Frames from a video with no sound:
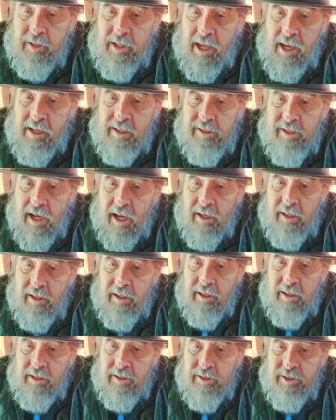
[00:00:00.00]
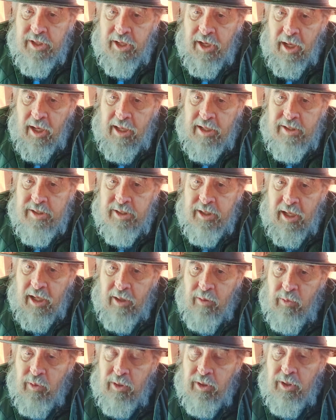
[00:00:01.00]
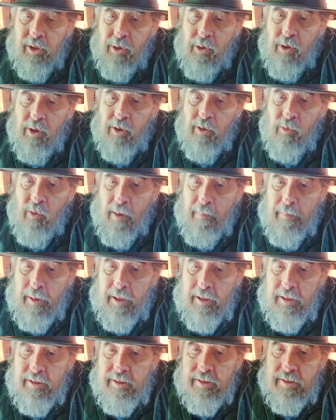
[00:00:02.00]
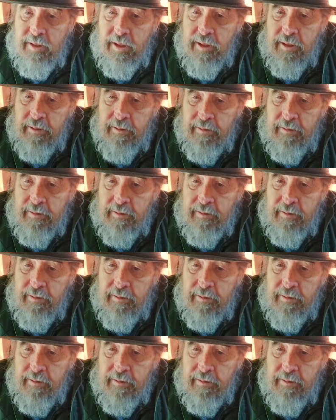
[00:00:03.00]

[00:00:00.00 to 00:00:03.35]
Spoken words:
Takes Out Zelensky with Nuclear Weapons.